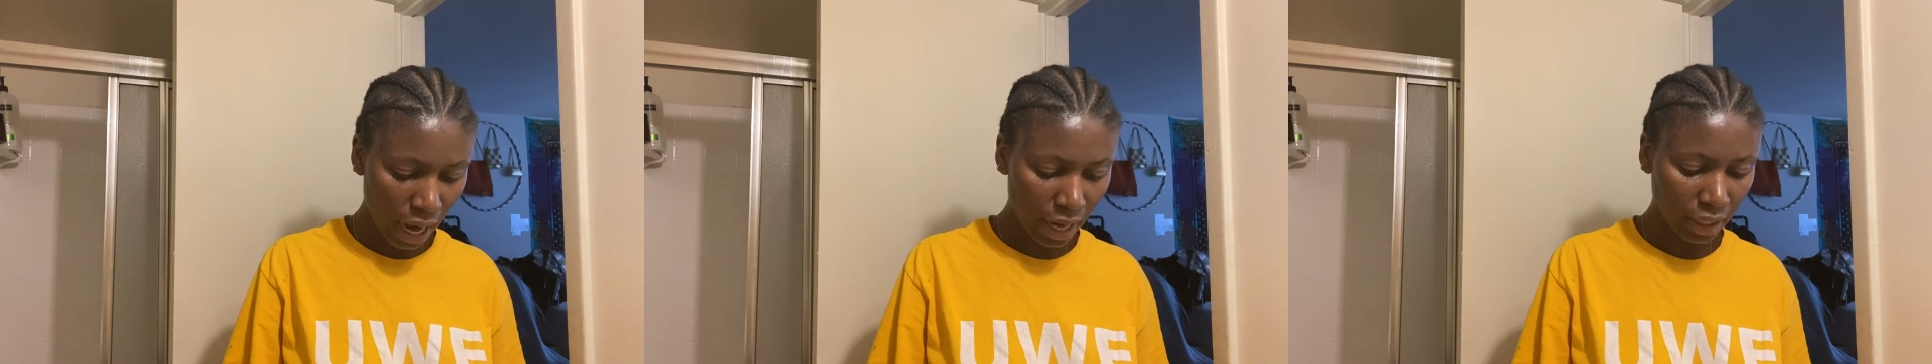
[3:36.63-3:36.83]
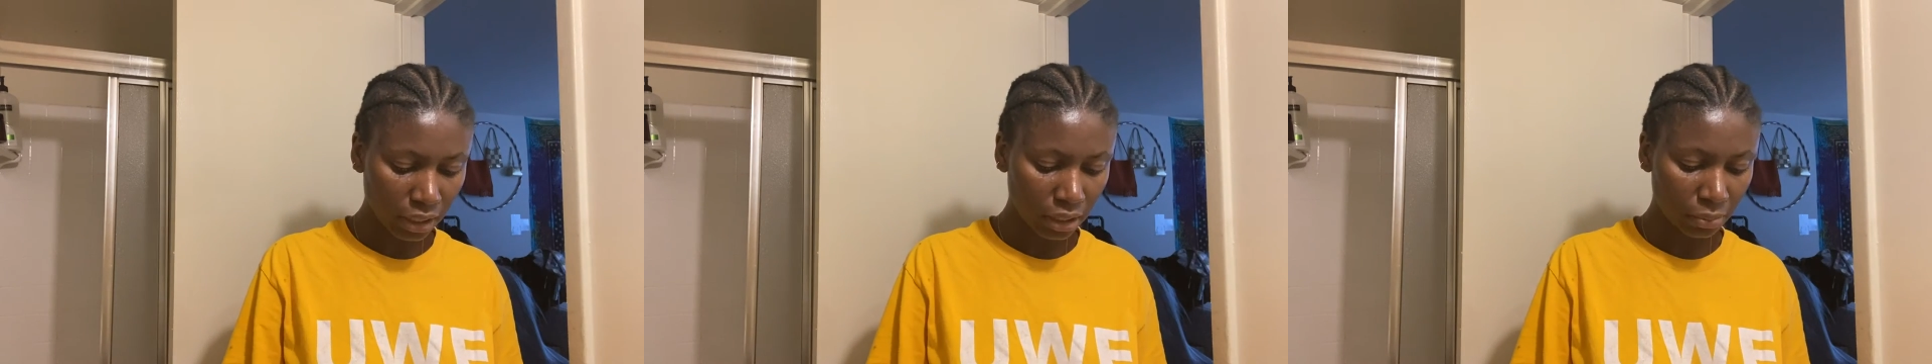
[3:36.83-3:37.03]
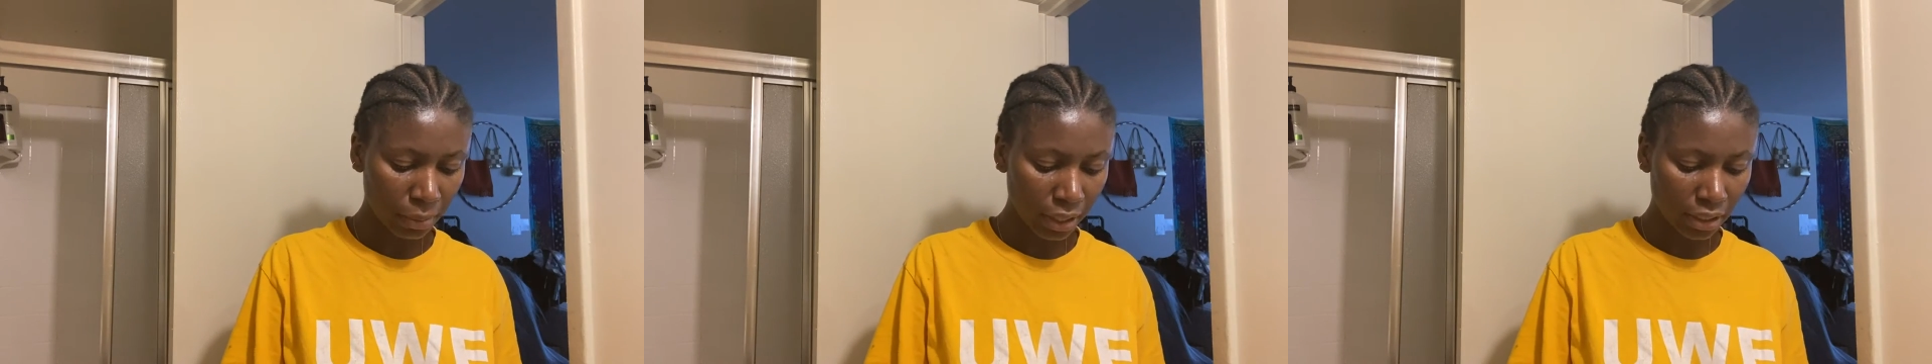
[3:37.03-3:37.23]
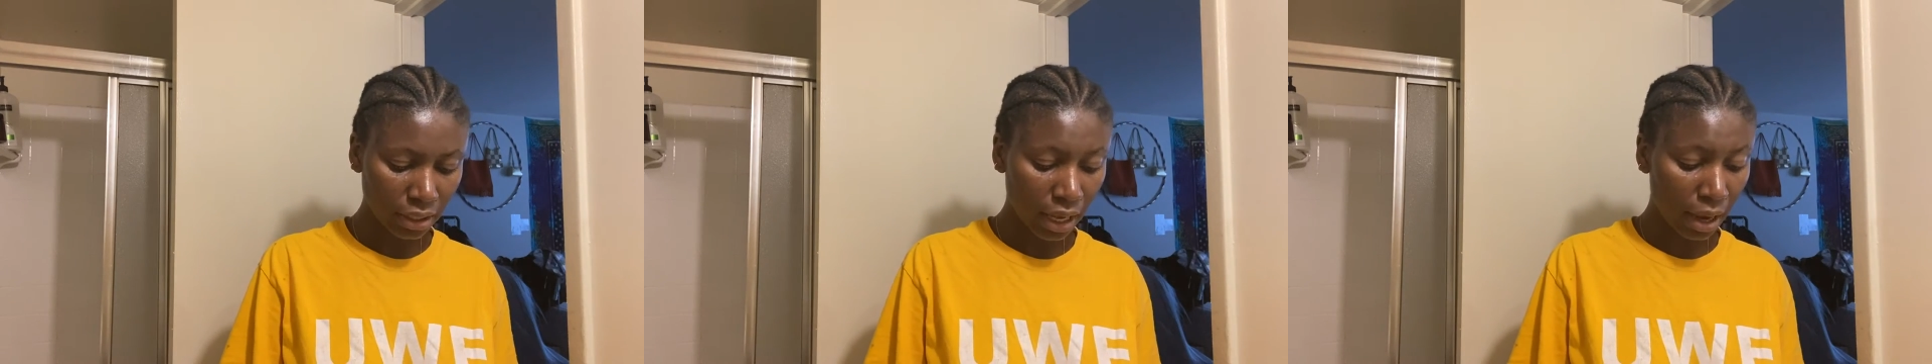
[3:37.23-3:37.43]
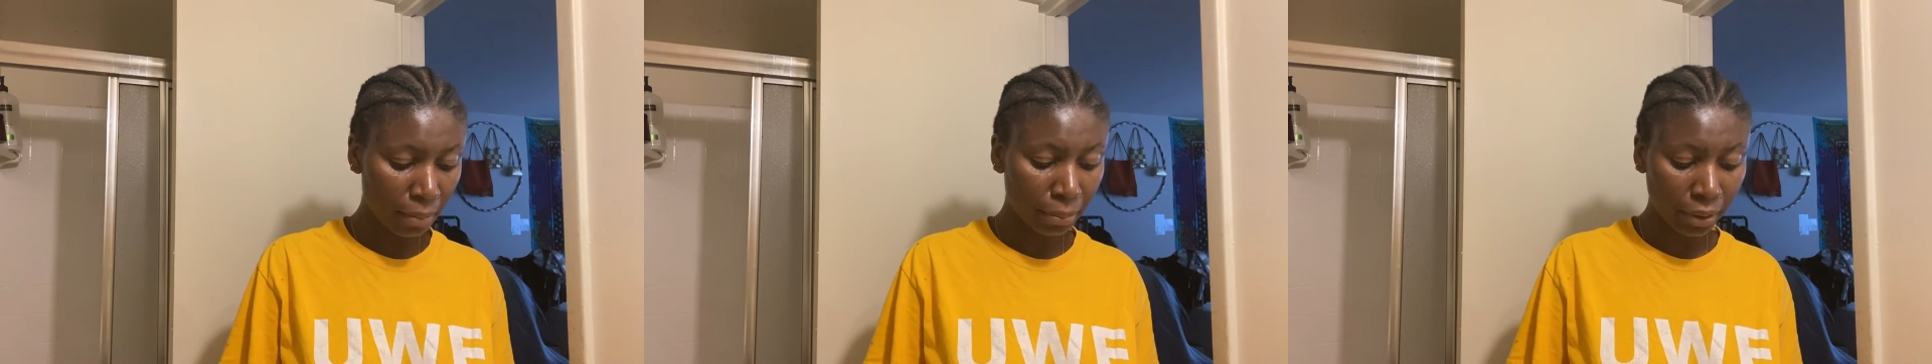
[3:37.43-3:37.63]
I didn't spend time